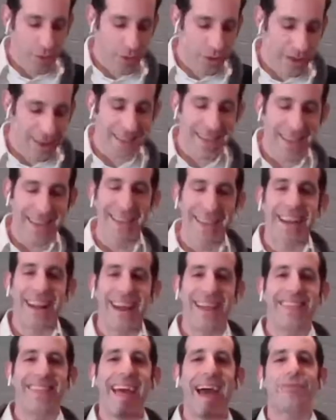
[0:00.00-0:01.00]
for you to say that,
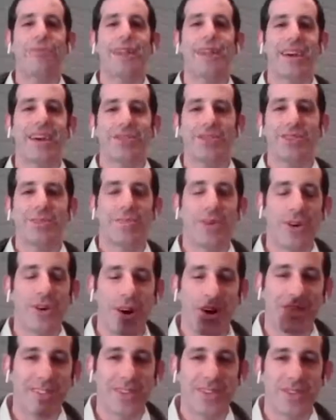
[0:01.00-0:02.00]
and that will actually
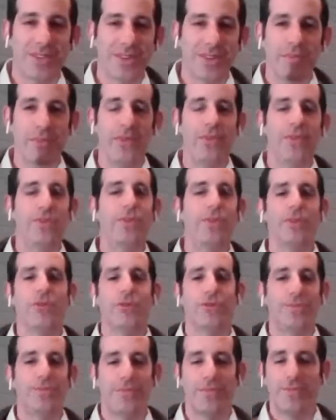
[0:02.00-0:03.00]
because it's something you've been
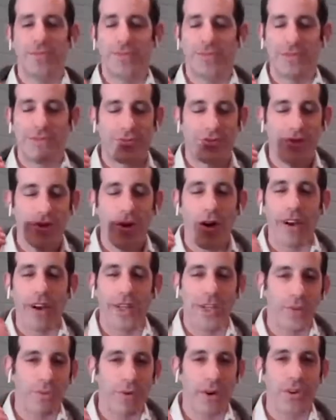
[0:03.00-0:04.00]
just drawing
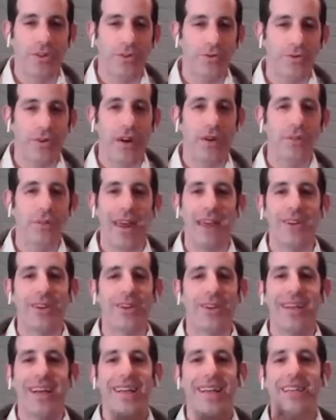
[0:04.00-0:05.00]
inspiration from.
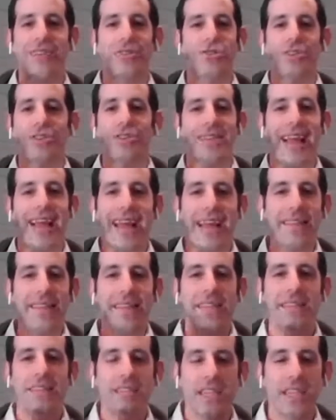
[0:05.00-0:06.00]
It'll just end
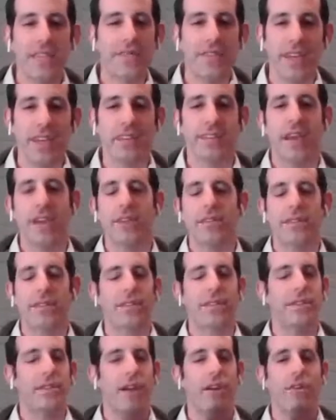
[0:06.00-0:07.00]
this evening, take us
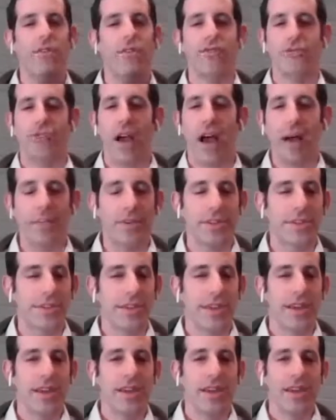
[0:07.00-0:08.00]
into Erev Shabbos
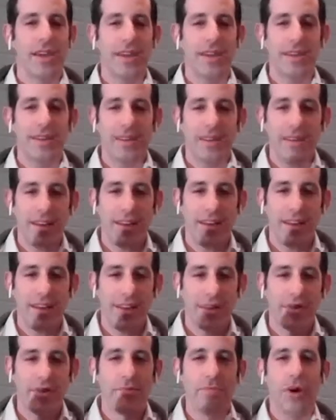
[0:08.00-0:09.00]
in Ugh. Ah.
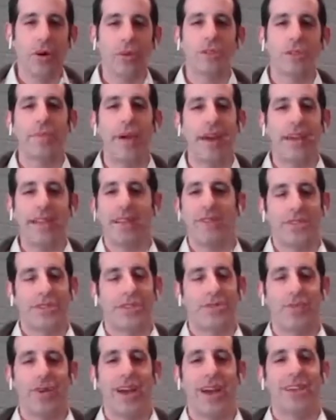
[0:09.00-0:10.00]
the most
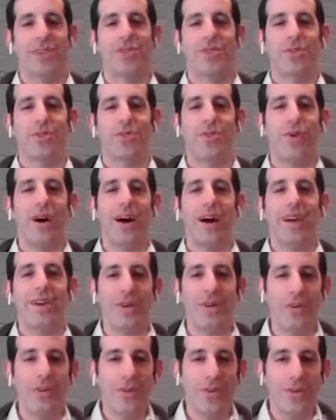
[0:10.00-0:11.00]
magnificent way. So why
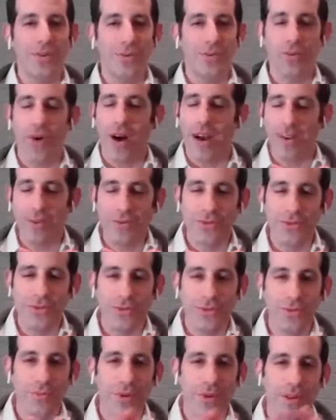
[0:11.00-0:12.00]
why don't
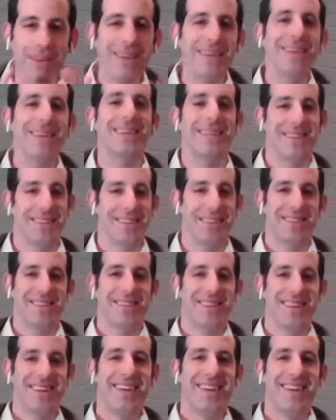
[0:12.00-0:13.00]
you please